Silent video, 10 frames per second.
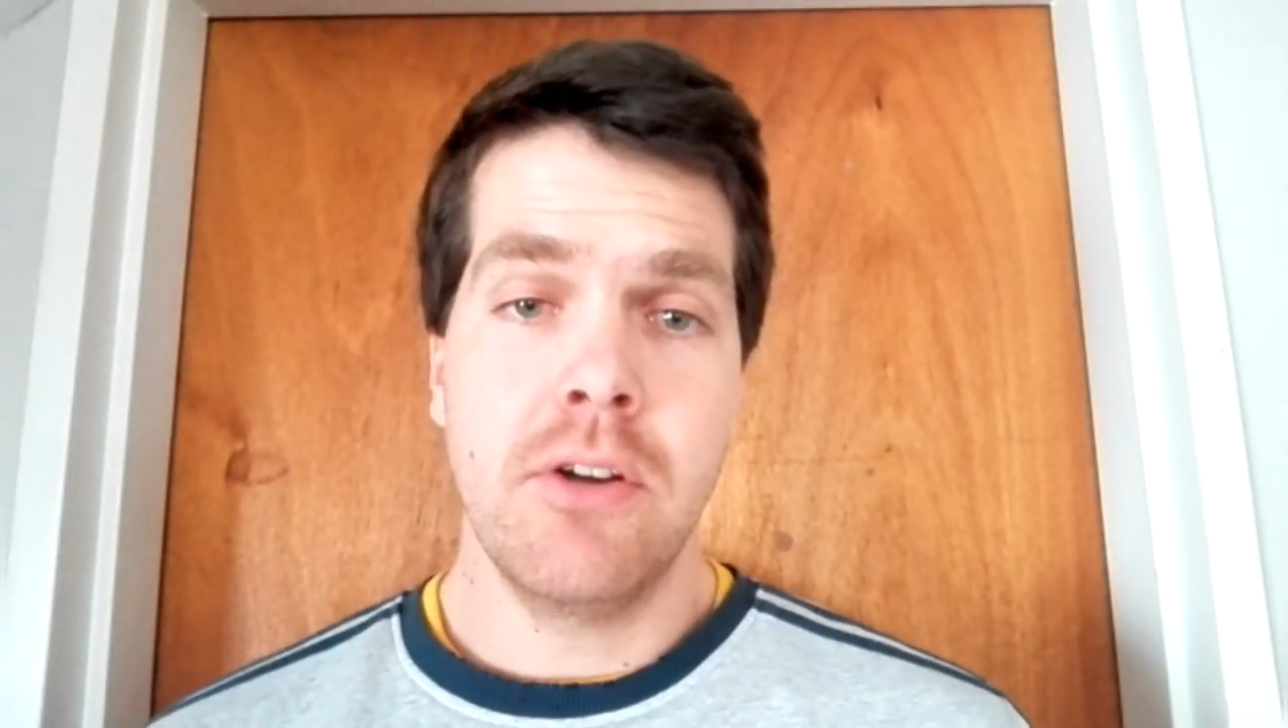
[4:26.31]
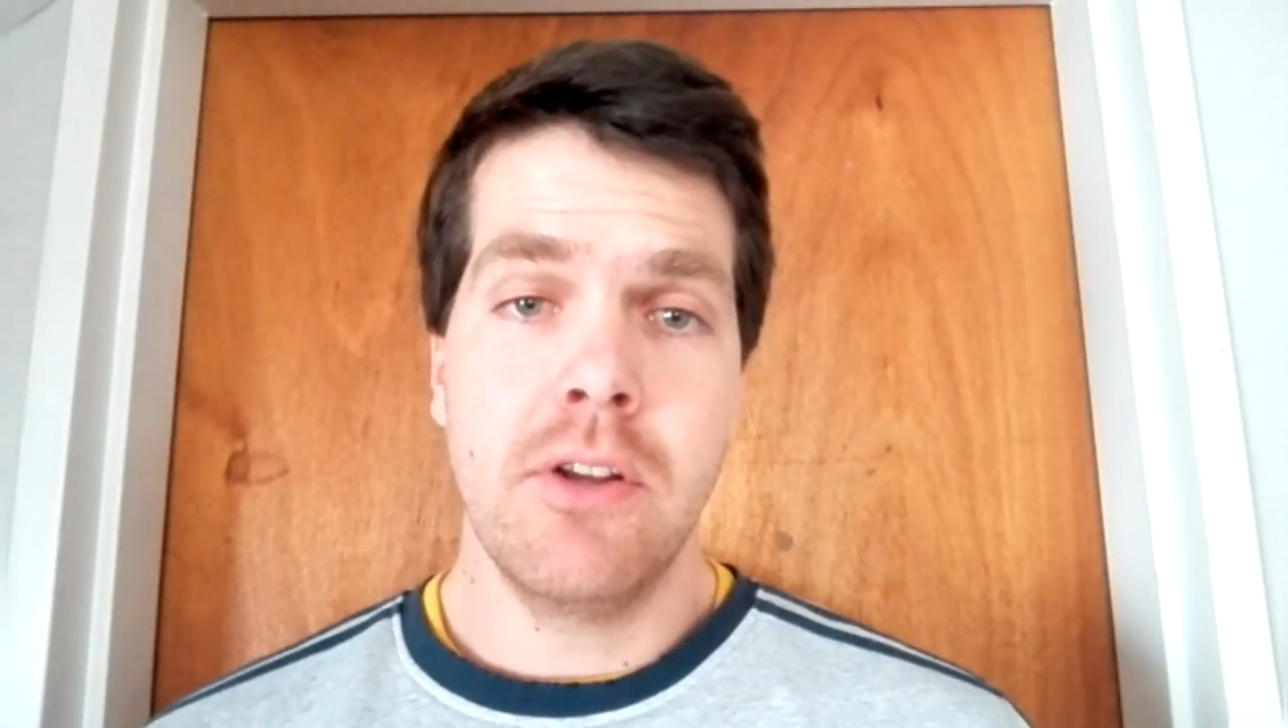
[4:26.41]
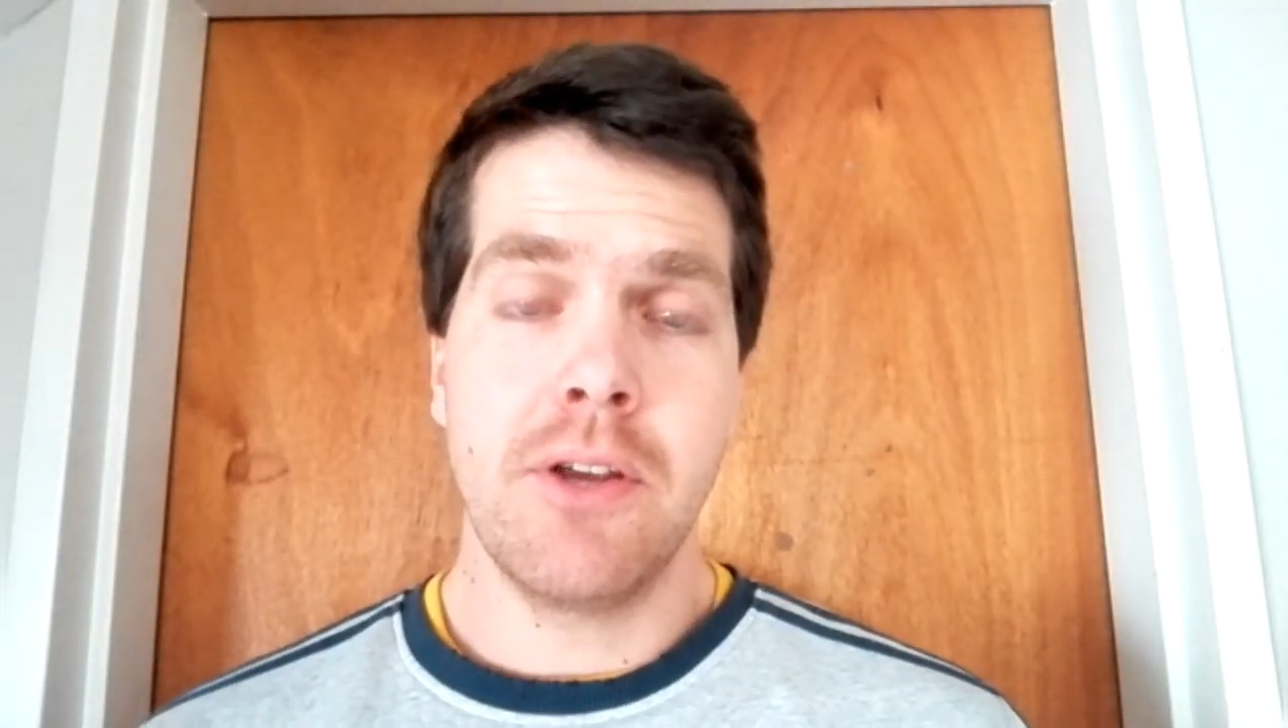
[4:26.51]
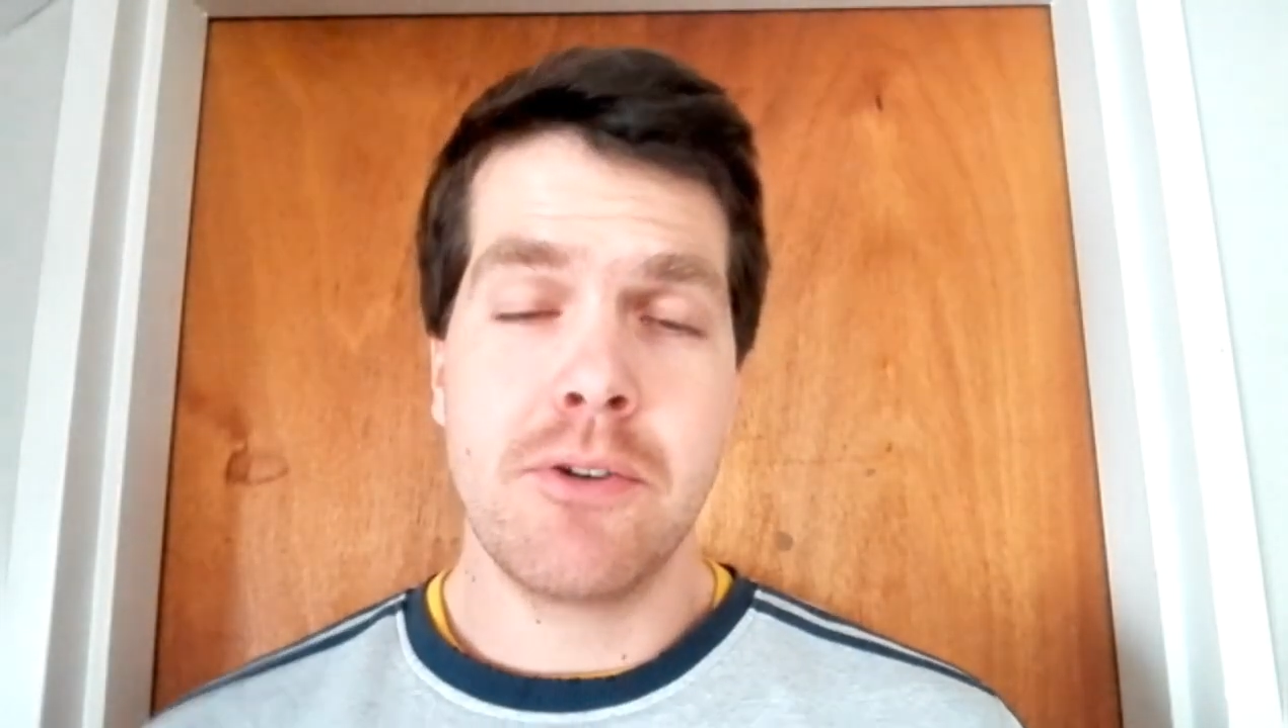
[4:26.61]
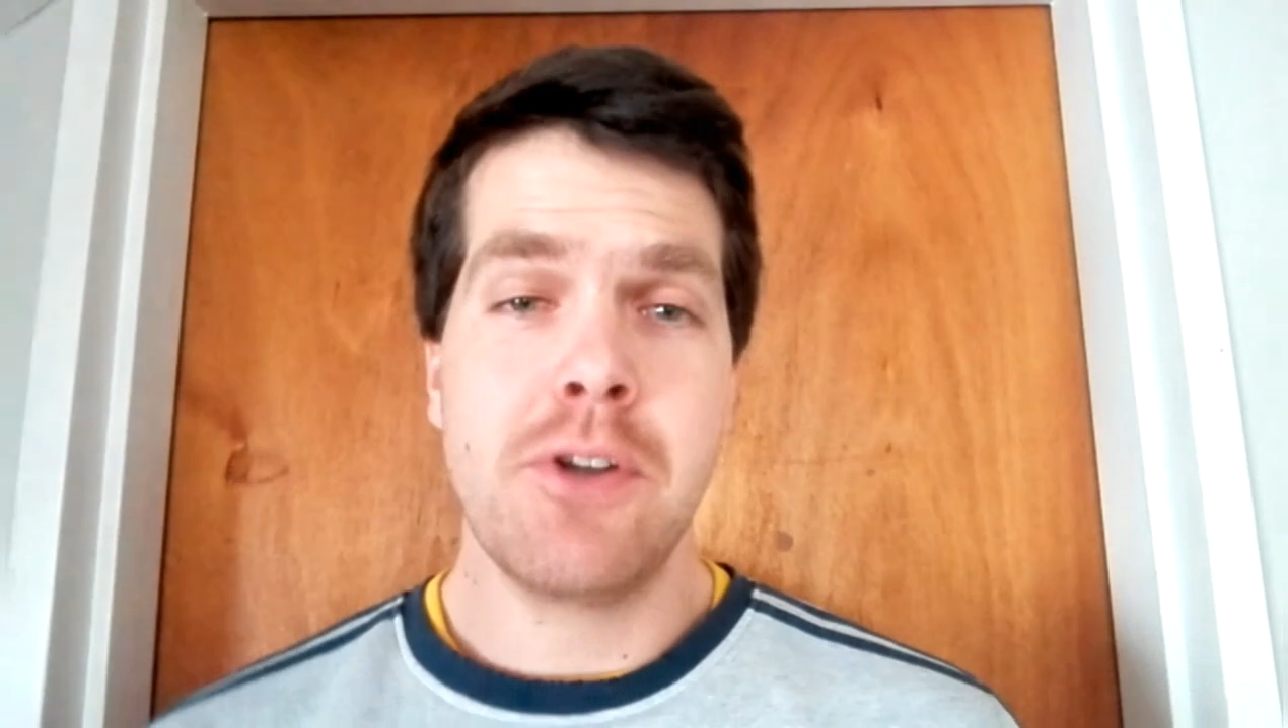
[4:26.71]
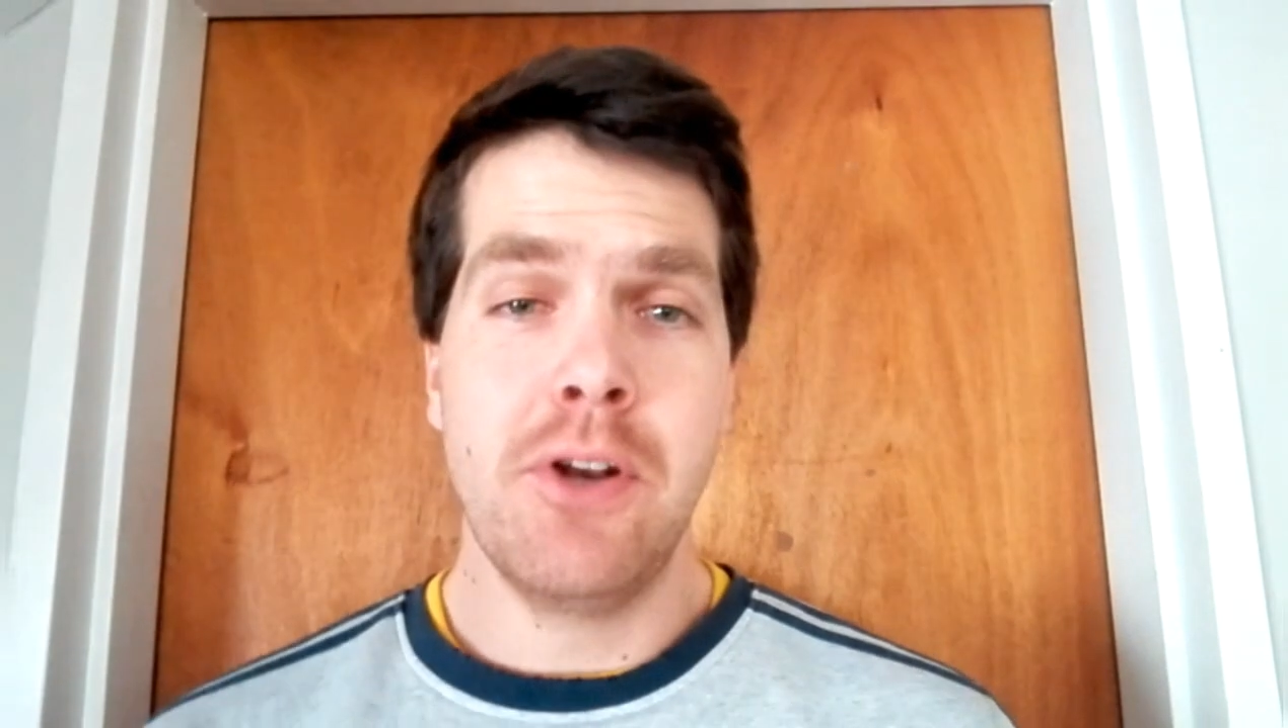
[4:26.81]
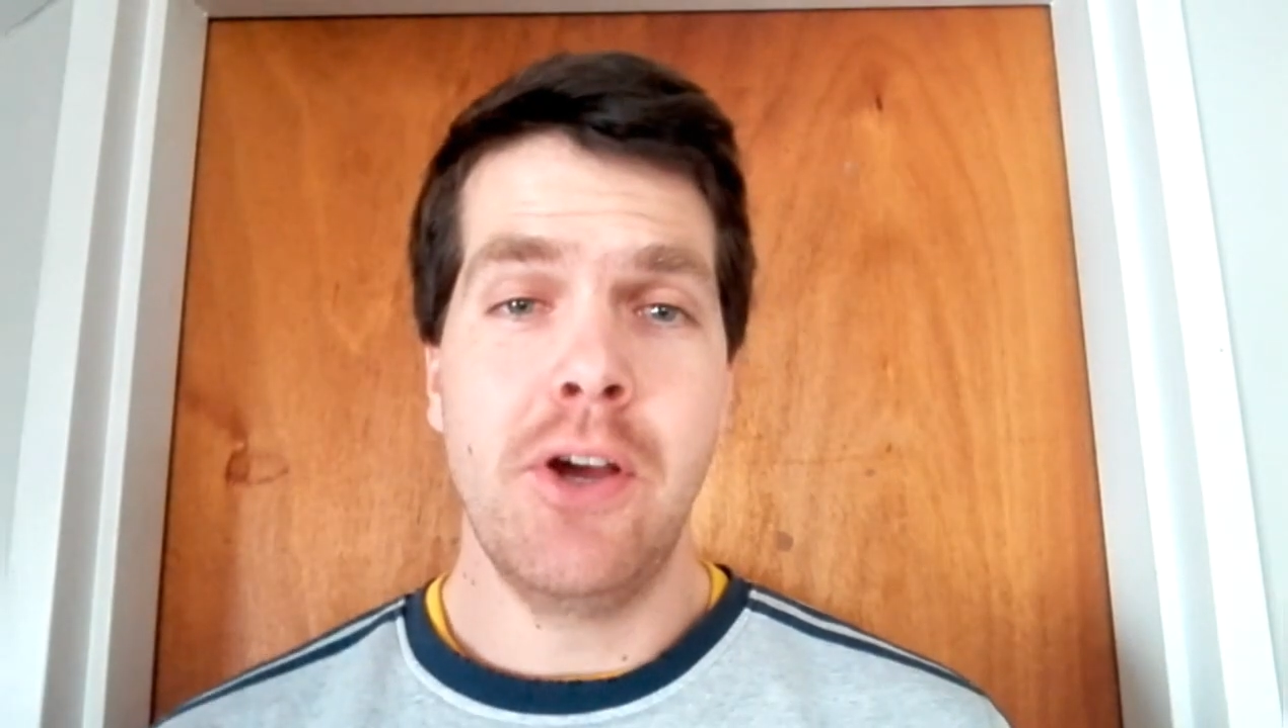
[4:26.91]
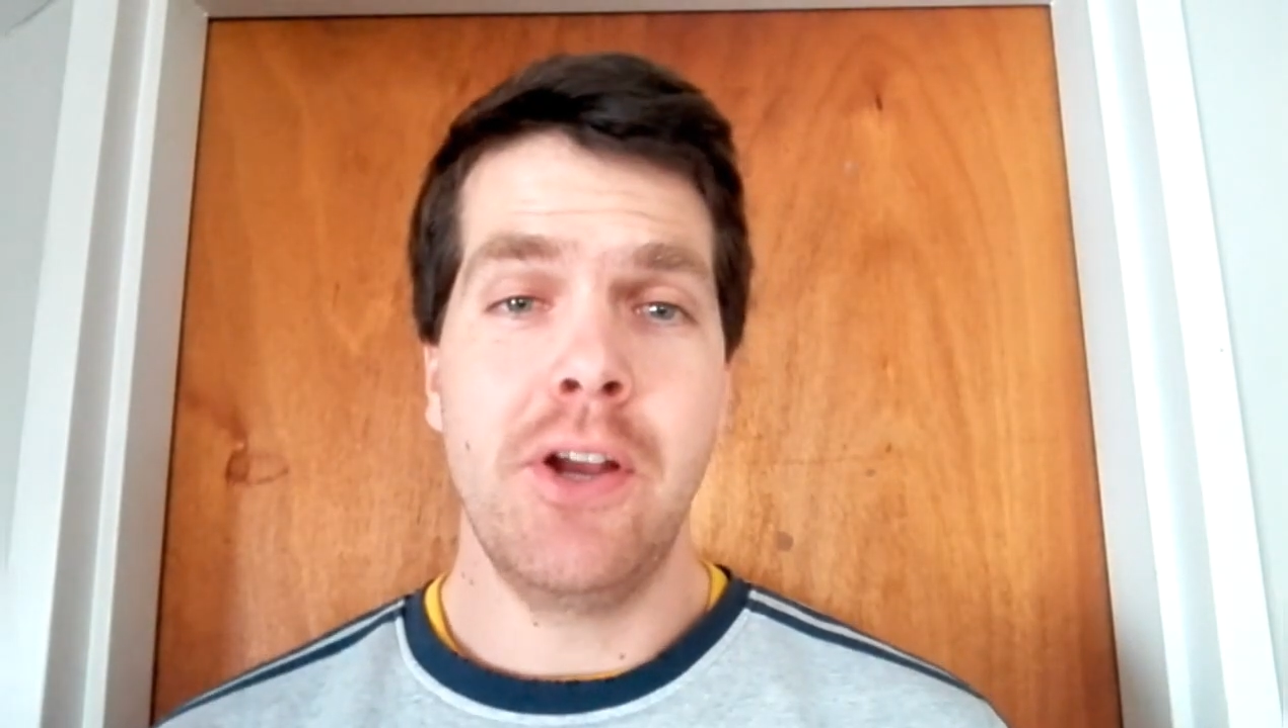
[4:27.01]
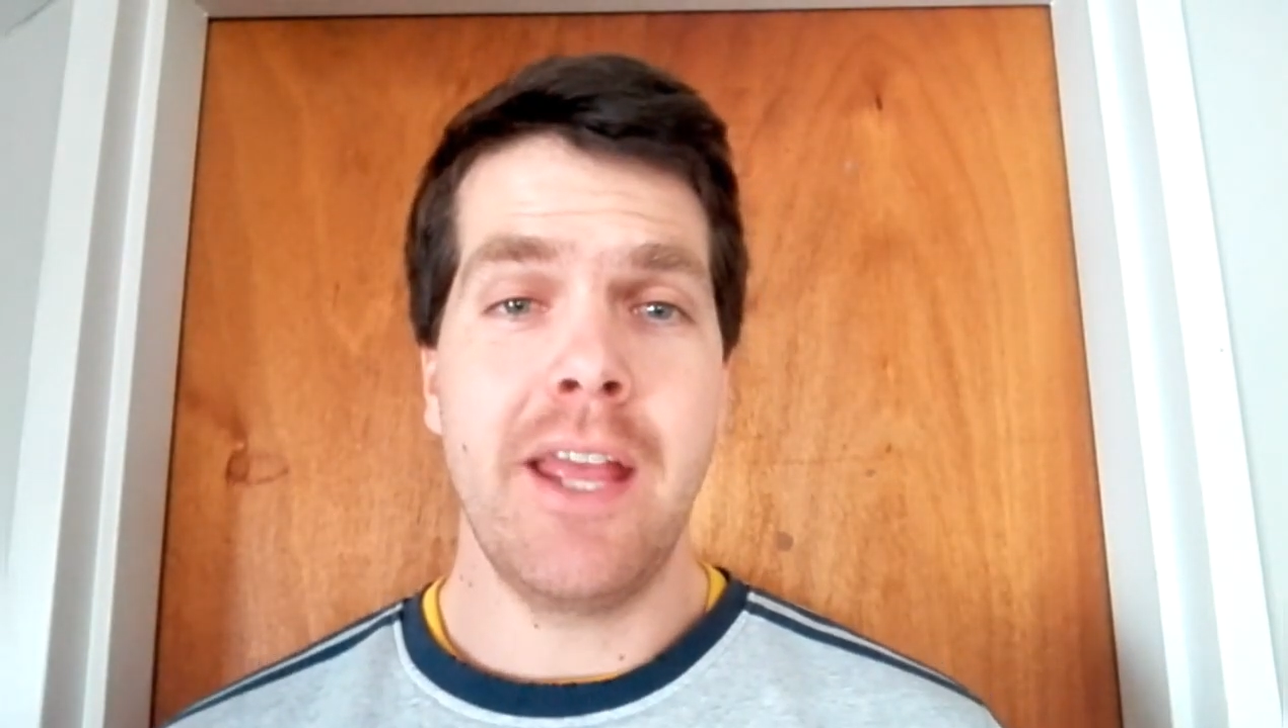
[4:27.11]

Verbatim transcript: they also learn